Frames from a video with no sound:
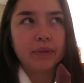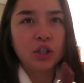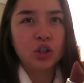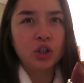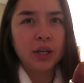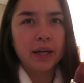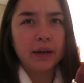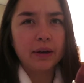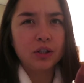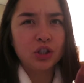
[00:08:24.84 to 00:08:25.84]

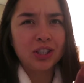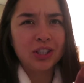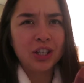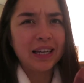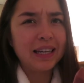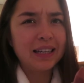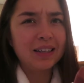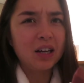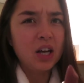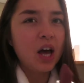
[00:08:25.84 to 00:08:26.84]

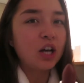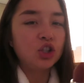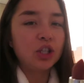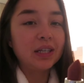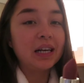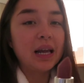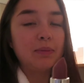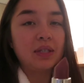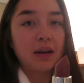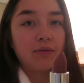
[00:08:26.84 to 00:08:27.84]
sheen
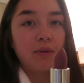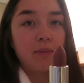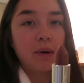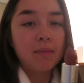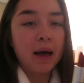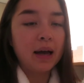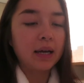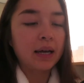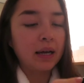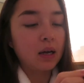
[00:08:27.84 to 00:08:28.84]
lipstick from
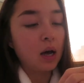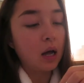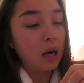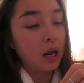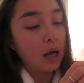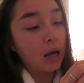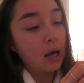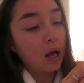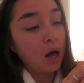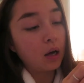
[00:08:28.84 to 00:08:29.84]
MAC in
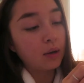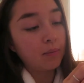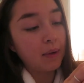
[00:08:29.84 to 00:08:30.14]
colour Hug